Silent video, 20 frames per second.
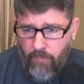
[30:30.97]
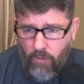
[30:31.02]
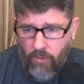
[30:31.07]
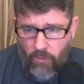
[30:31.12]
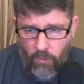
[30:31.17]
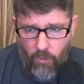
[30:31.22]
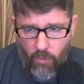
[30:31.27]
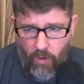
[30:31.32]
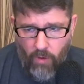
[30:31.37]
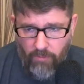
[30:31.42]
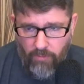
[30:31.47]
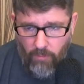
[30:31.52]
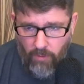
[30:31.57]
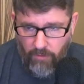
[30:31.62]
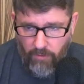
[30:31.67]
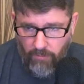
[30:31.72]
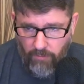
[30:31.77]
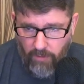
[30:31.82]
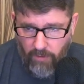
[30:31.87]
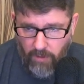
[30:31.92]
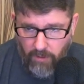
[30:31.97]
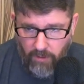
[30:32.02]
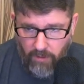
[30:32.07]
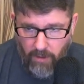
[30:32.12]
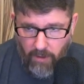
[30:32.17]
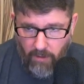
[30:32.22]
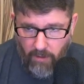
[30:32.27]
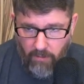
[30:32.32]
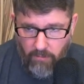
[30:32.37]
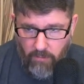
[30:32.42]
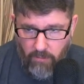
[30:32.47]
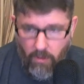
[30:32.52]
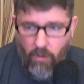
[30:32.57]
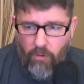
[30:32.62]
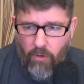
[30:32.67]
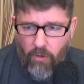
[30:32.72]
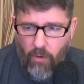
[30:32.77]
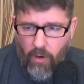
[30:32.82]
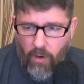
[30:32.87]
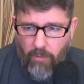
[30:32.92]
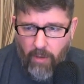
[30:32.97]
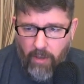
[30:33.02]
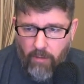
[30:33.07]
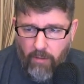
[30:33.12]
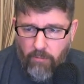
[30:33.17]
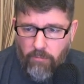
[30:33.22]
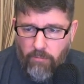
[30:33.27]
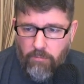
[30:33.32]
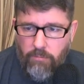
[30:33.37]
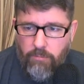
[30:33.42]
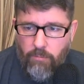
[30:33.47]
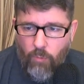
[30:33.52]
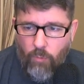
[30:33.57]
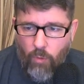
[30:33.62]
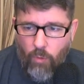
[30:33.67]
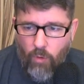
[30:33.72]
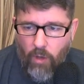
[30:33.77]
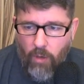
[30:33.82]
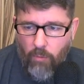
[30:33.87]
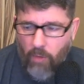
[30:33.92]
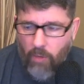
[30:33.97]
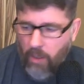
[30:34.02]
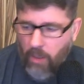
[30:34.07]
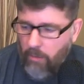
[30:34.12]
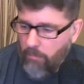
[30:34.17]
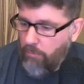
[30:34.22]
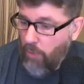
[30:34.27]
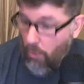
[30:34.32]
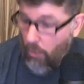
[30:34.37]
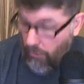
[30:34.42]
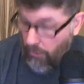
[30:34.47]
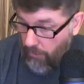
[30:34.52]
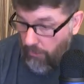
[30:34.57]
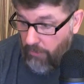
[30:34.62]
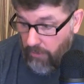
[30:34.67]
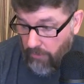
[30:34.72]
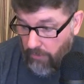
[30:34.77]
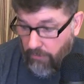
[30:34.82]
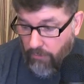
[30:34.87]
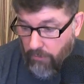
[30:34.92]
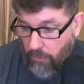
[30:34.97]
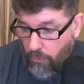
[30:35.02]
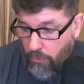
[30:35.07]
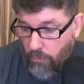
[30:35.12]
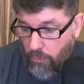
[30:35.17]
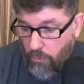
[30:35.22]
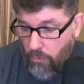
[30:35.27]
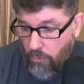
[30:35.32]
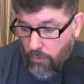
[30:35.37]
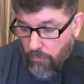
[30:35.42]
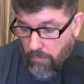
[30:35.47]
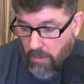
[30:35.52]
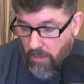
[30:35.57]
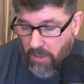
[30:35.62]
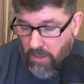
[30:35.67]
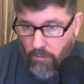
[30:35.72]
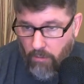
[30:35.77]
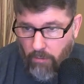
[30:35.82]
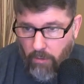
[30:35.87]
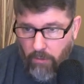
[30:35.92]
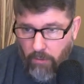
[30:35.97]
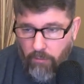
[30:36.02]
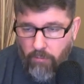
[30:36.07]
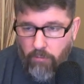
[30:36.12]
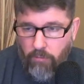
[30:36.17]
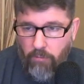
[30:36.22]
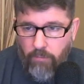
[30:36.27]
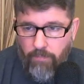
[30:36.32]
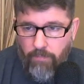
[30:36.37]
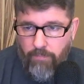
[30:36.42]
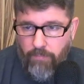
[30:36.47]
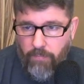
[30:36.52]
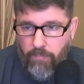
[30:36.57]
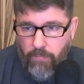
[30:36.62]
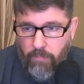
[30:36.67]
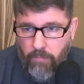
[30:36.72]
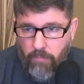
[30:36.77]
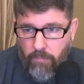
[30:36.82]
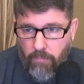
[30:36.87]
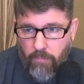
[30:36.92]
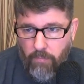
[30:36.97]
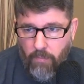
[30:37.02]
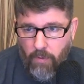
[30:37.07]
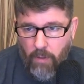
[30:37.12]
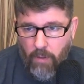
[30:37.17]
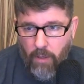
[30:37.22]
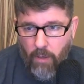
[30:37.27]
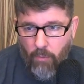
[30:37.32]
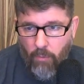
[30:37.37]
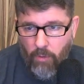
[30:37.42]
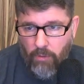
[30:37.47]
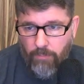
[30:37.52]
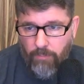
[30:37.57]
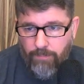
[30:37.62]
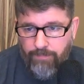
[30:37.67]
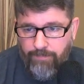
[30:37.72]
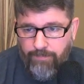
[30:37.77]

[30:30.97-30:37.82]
The question was, if you didn't get it, oh no, I read it. Will I run both of these 2 mini units? And I will.